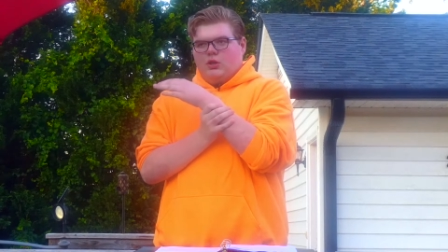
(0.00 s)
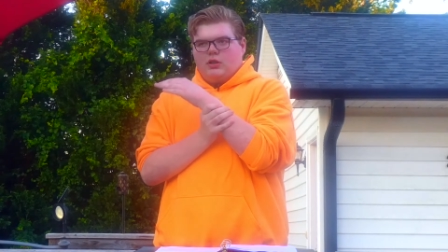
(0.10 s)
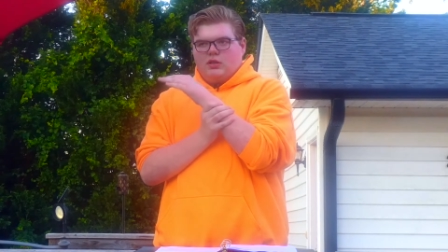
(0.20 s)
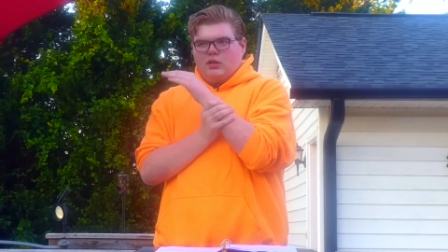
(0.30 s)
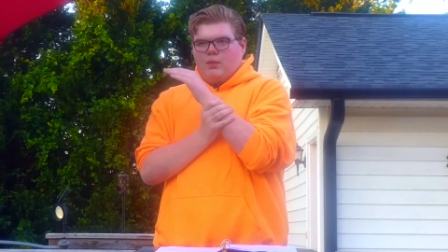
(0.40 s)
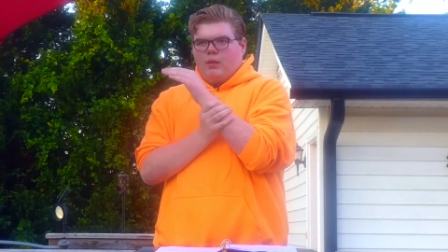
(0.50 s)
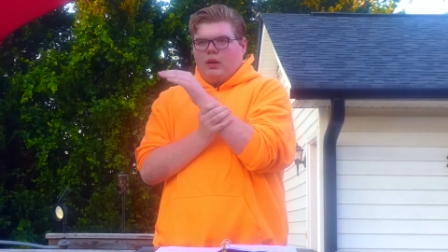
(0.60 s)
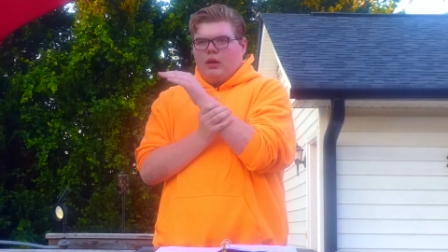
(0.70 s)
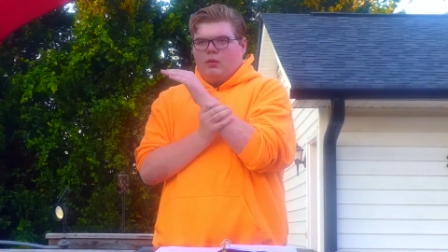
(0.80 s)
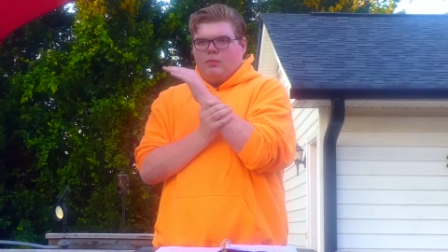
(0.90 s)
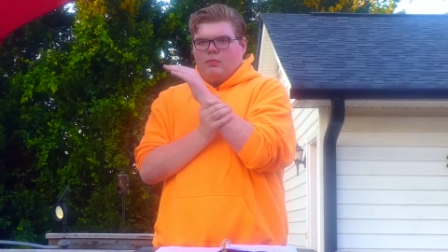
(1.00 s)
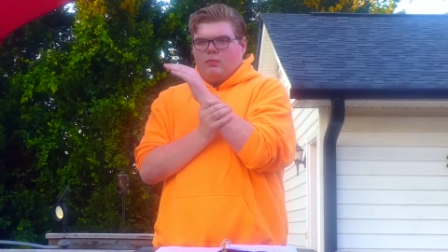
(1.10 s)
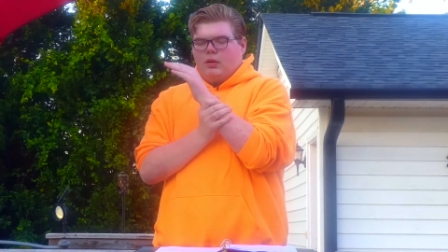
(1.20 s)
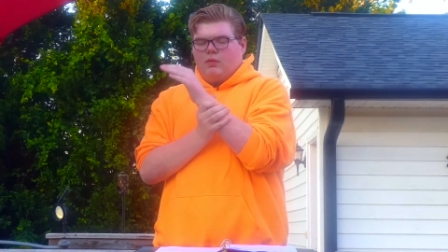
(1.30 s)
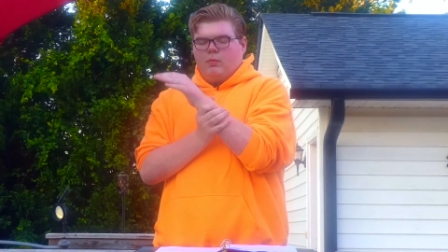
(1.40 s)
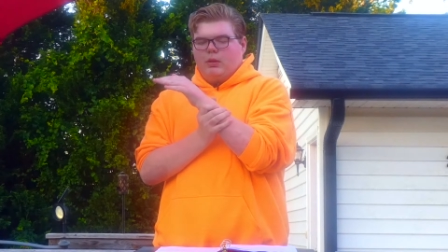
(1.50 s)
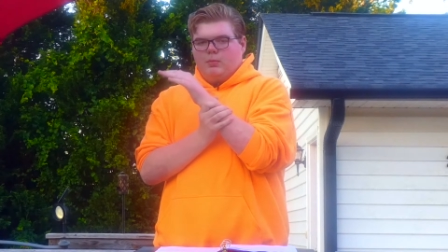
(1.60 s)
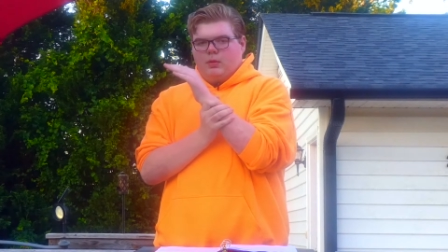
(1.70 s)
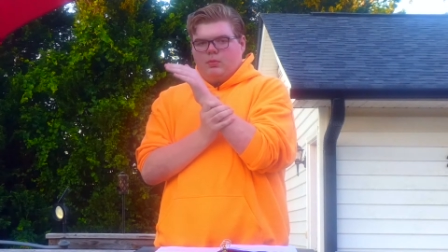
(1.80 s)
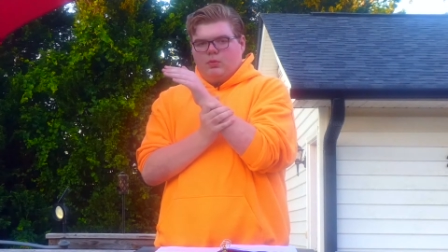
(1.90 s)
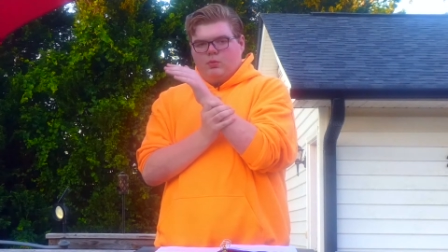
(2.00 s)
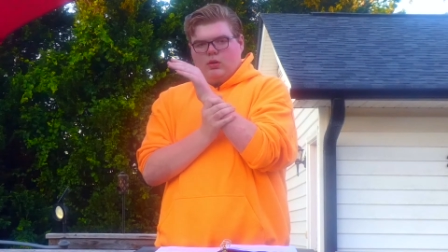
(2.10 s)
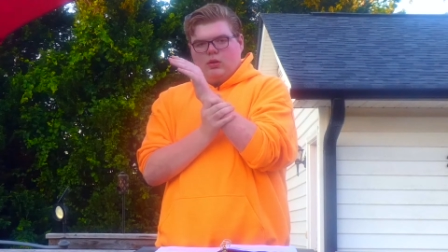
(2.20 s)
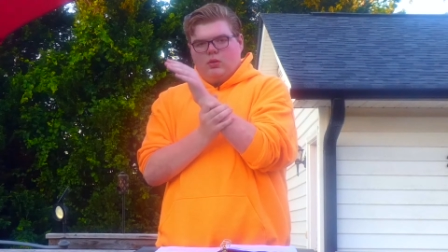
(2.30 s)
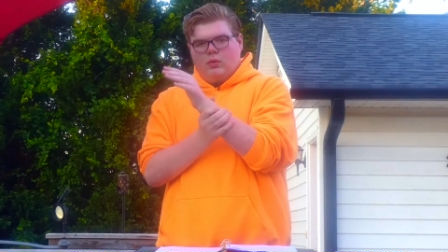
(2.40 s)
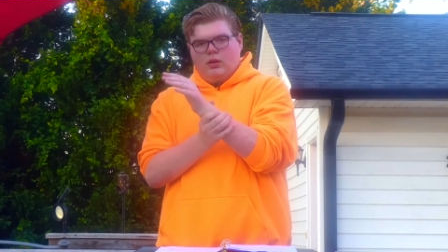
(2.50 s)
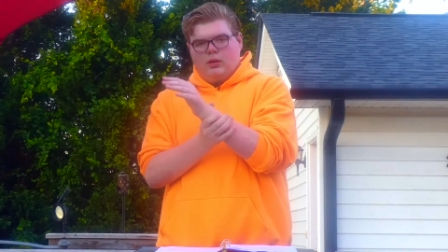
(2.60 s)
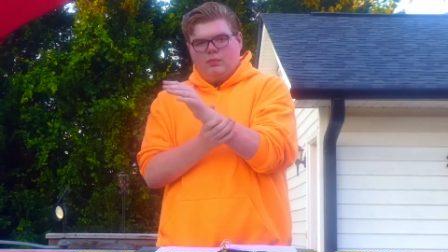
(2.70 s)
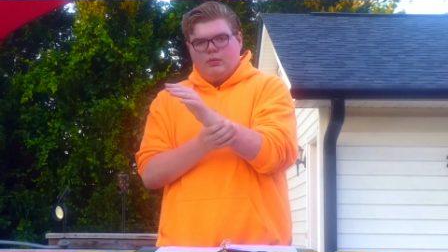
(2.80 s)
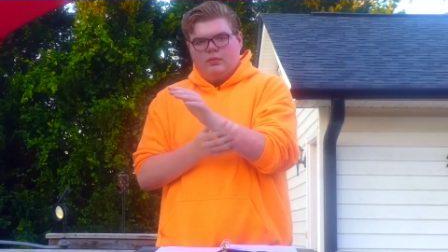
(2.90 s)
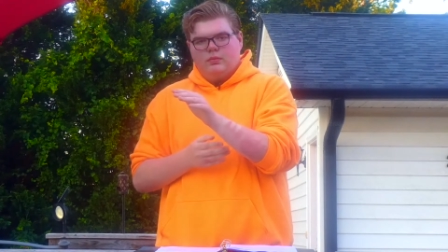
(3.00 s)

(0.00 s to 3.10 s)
you can step on however many people you want going up,